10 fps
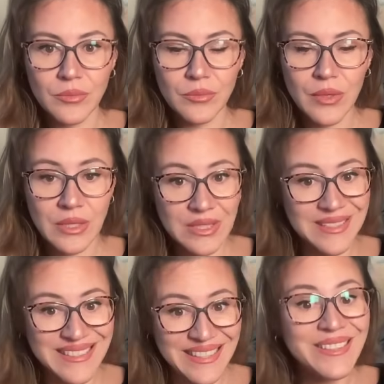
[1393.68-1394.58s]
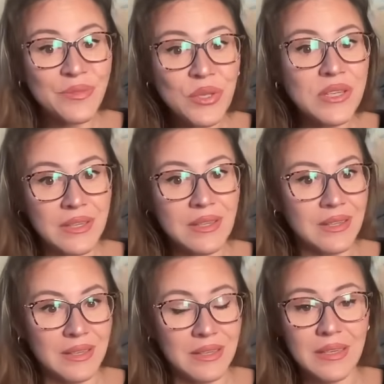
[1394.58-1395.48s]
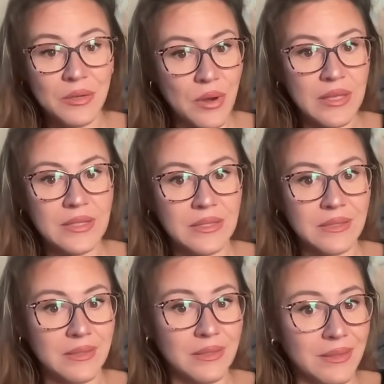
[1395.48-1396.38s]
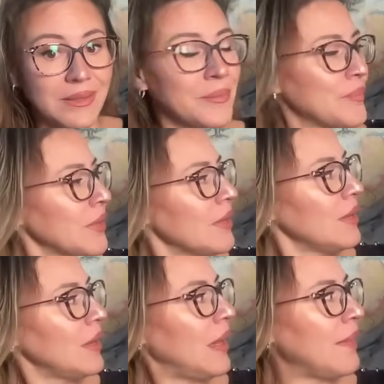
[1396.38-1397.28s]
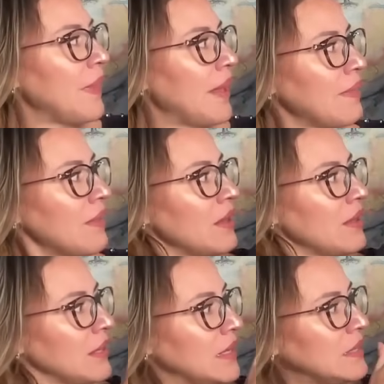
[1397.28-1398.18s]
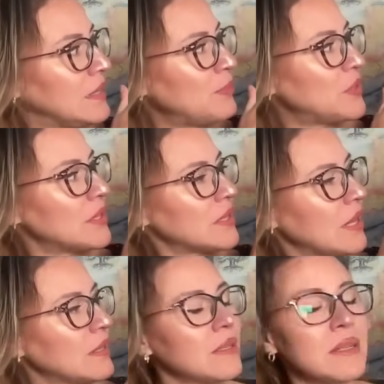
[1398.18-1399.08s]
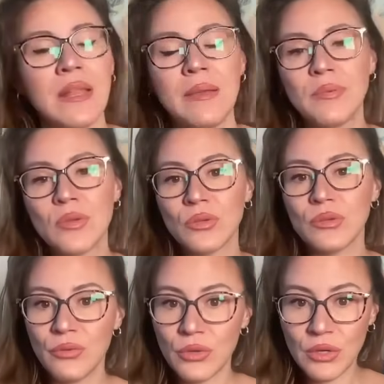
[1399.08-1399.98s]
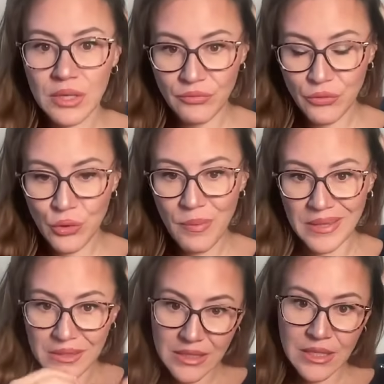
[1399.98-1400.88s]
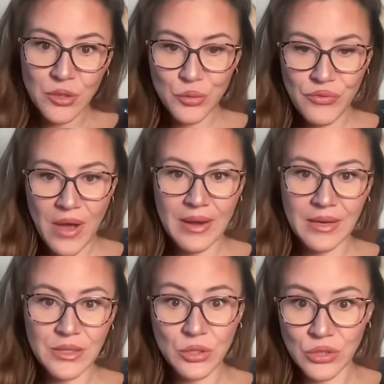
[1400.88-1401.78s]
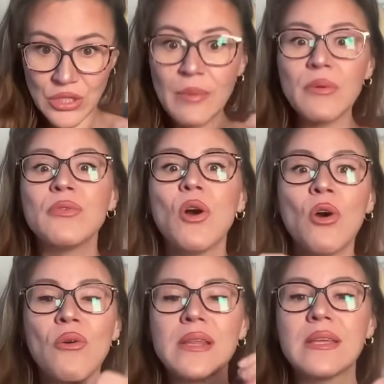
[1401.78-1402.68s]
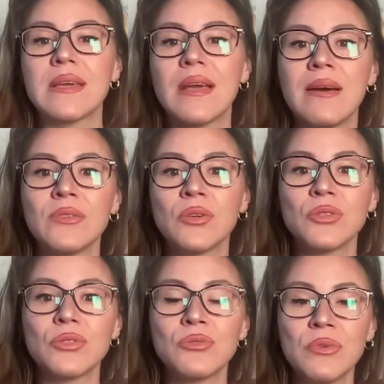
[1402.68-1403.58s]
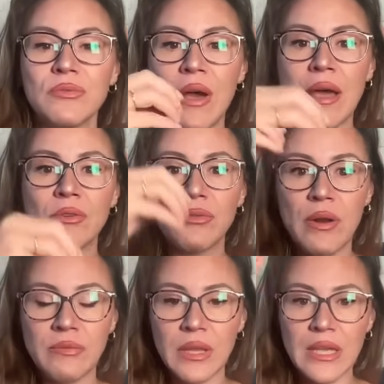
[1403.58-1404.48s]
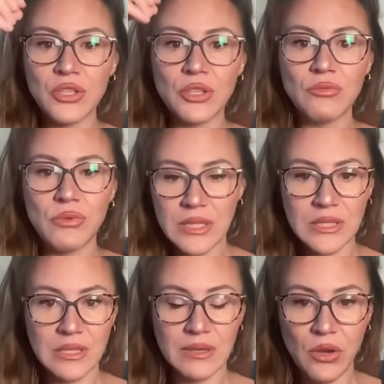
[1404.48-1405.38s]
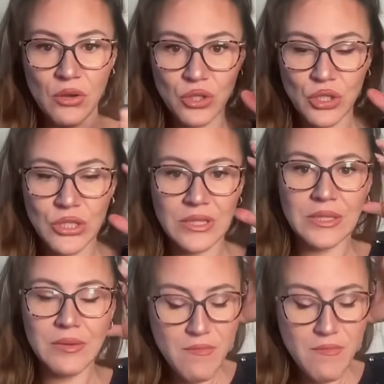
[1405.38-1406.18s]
And as I said, we need a healing crisis. And then it dips Saturn and Neptune for a few months into fire. So some of you already can have those revival, revelation, raising of consciousness.